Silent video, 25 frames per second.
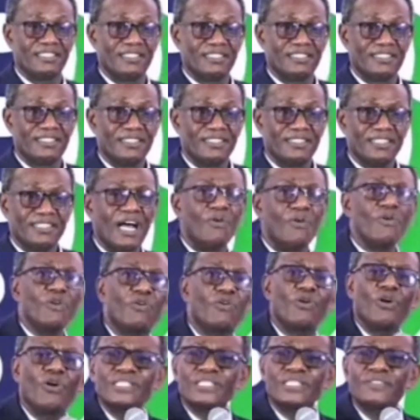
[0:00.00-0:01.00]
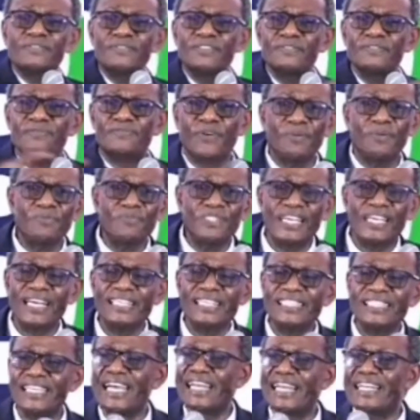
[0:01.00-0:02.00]
Now we close from church
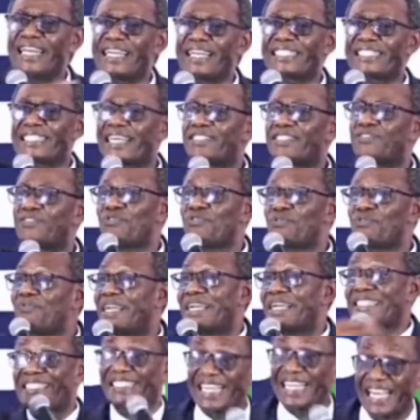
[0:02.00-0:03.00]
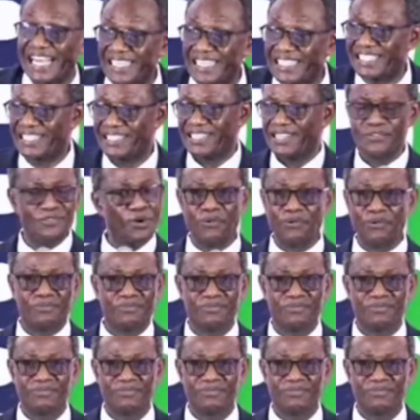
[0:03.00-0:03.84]
and the church room is dead. No.